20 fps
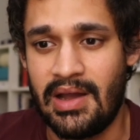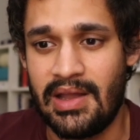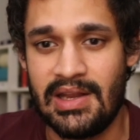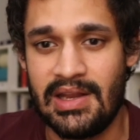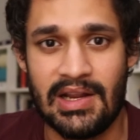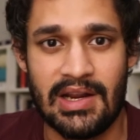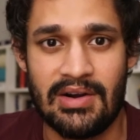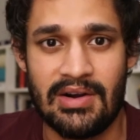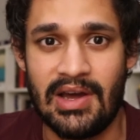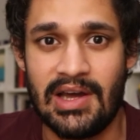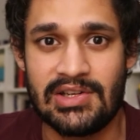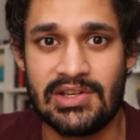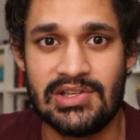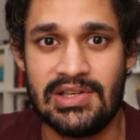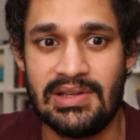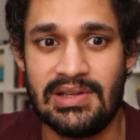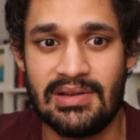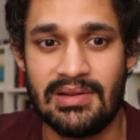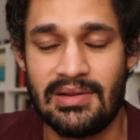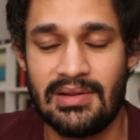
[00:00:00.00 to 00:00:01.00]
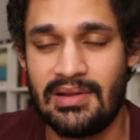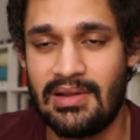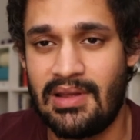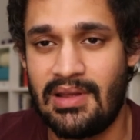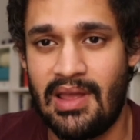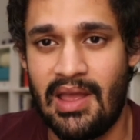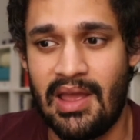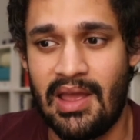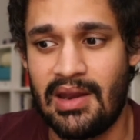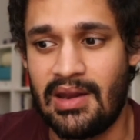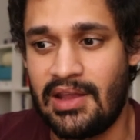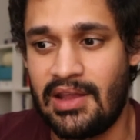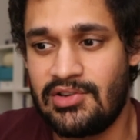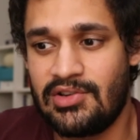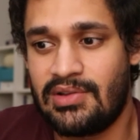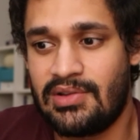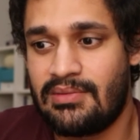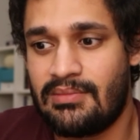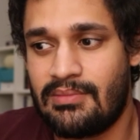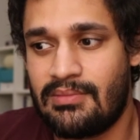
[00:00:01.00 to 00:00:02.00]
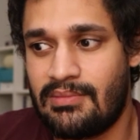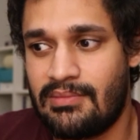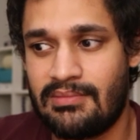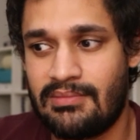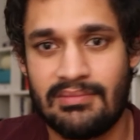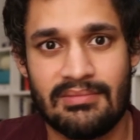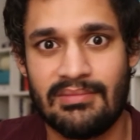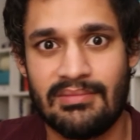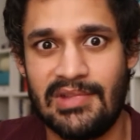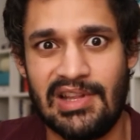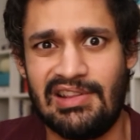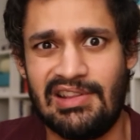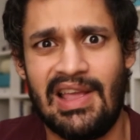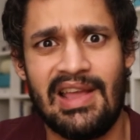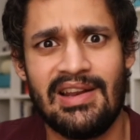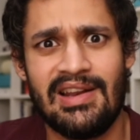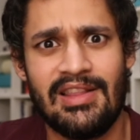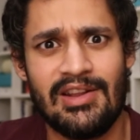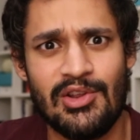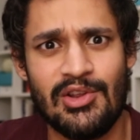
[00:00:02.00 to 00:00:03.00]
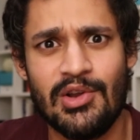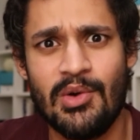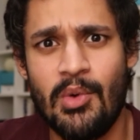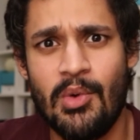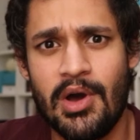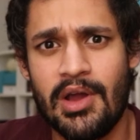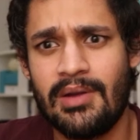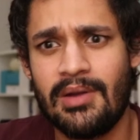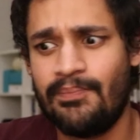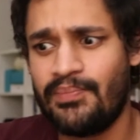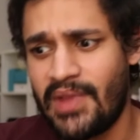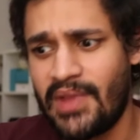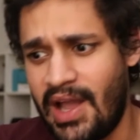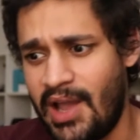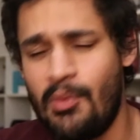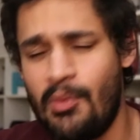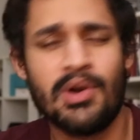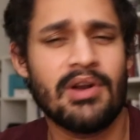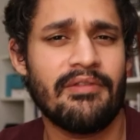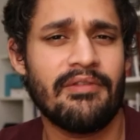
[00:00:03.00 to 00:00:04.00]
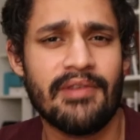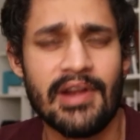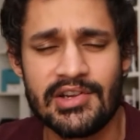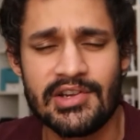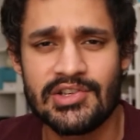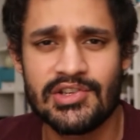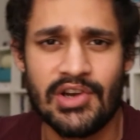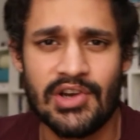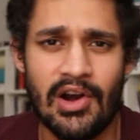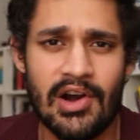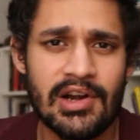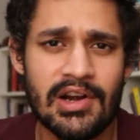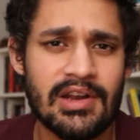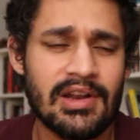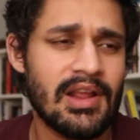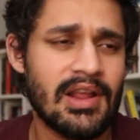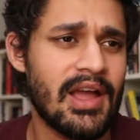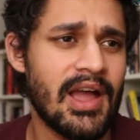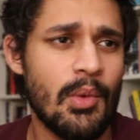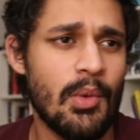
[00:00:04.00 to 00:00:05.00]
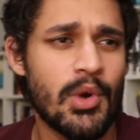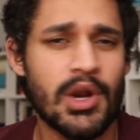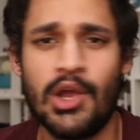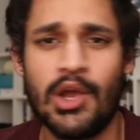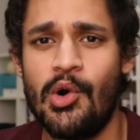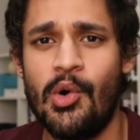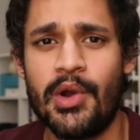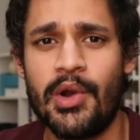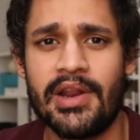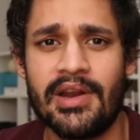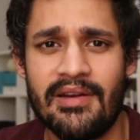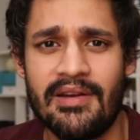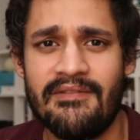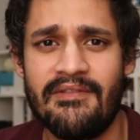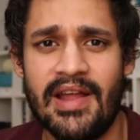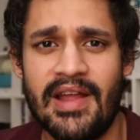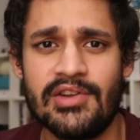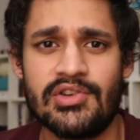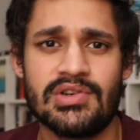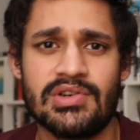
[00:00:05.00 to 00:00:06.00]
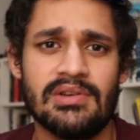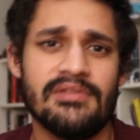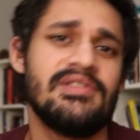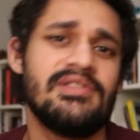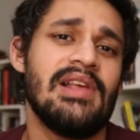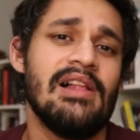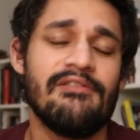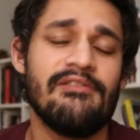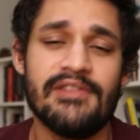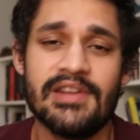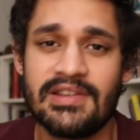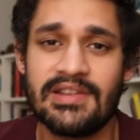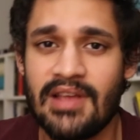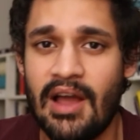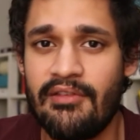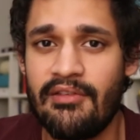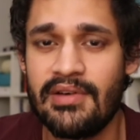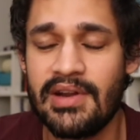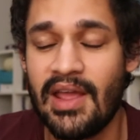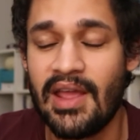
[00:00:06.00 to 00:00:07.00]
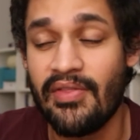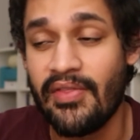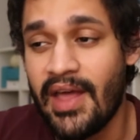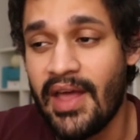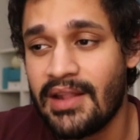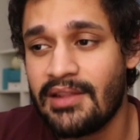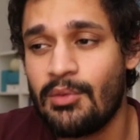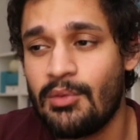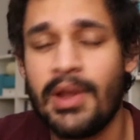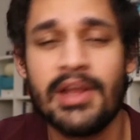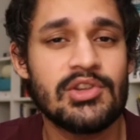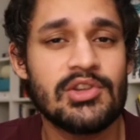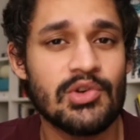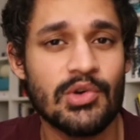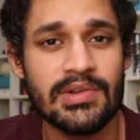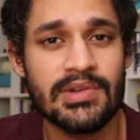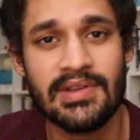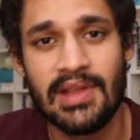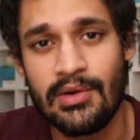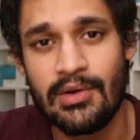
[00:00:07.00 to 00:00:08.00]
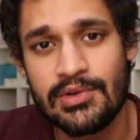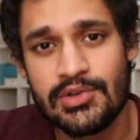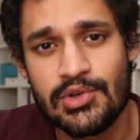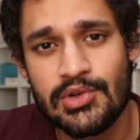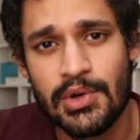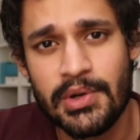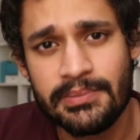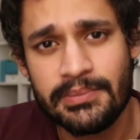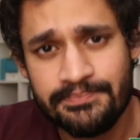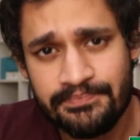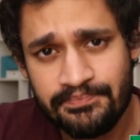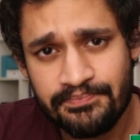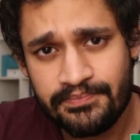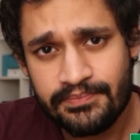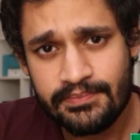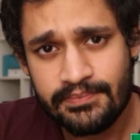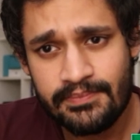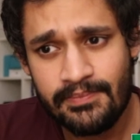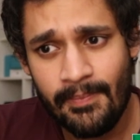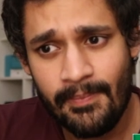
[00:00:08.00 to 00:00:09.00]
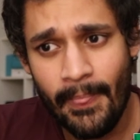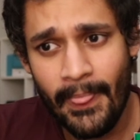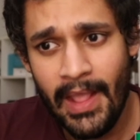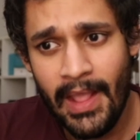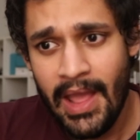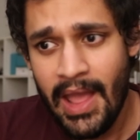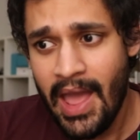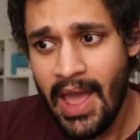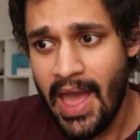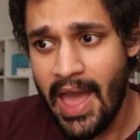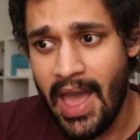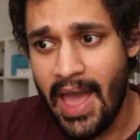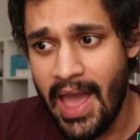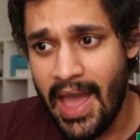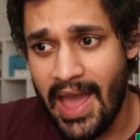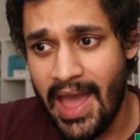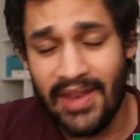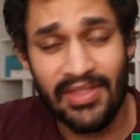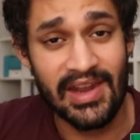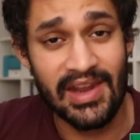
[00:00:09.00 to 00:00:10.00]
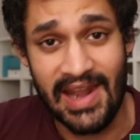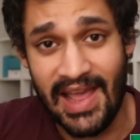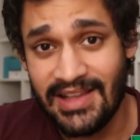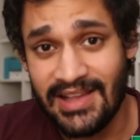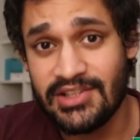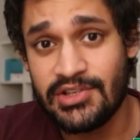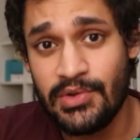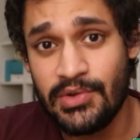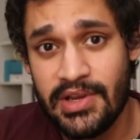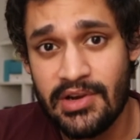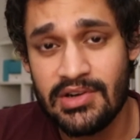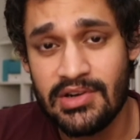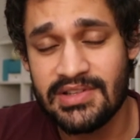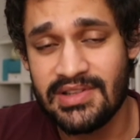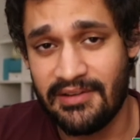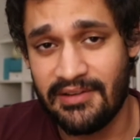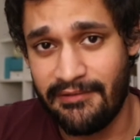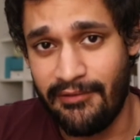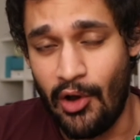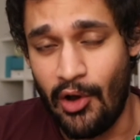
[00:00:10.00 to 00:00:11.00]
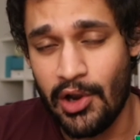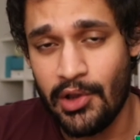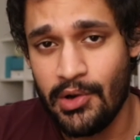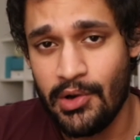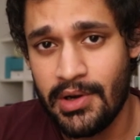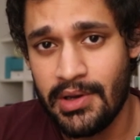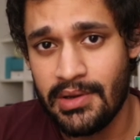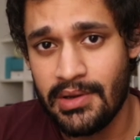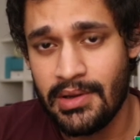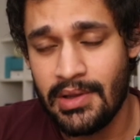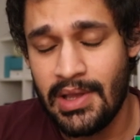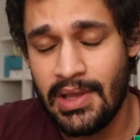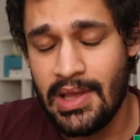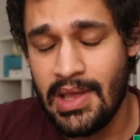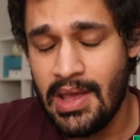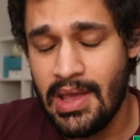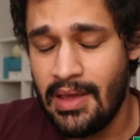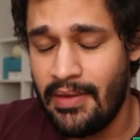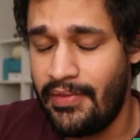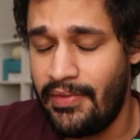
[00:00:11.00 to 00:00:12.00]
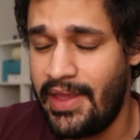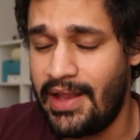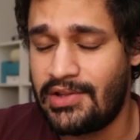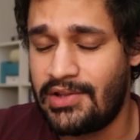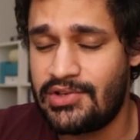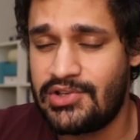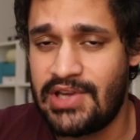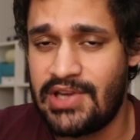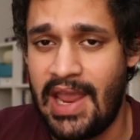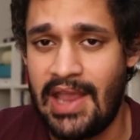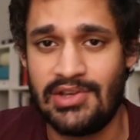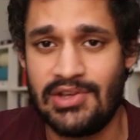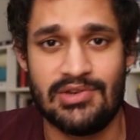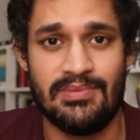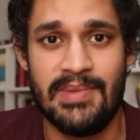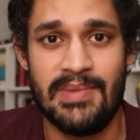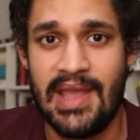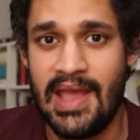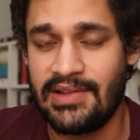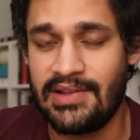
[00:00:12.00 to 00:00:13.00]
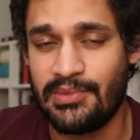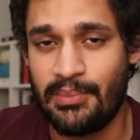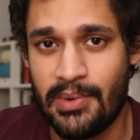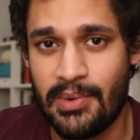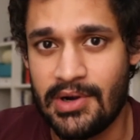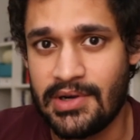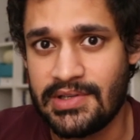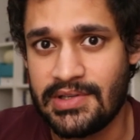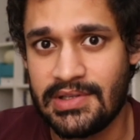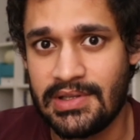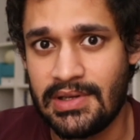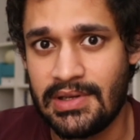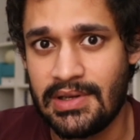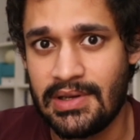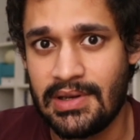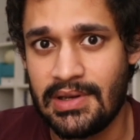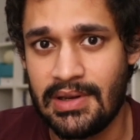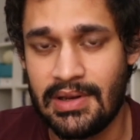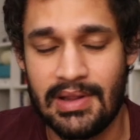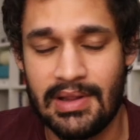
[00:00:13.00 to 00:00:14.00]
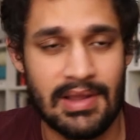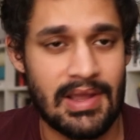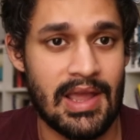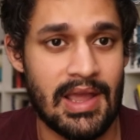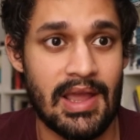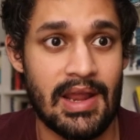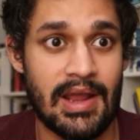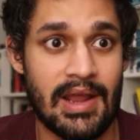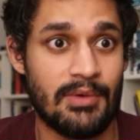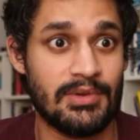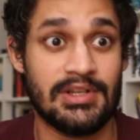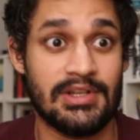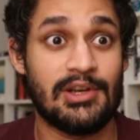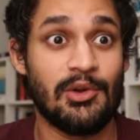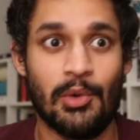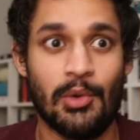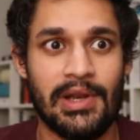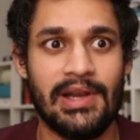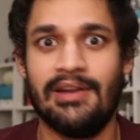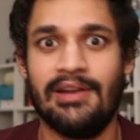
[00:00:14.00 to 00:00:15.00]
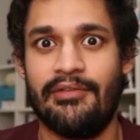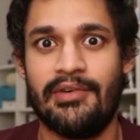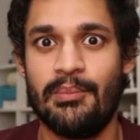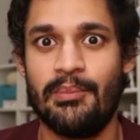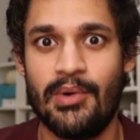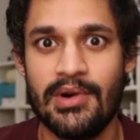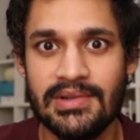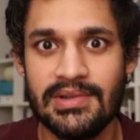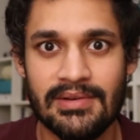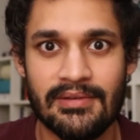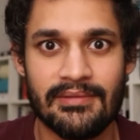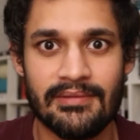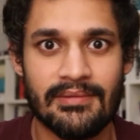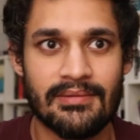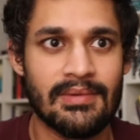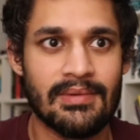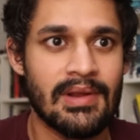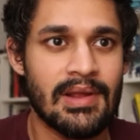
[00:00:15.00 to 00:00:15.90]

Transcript: in Karachi. And I just decided that, I want a fresh start. I want to go on an adventure of self-discovery. And that's why I chose South Shore. And the next 2 years that followed, they changed me as a person. And I was a totally different person.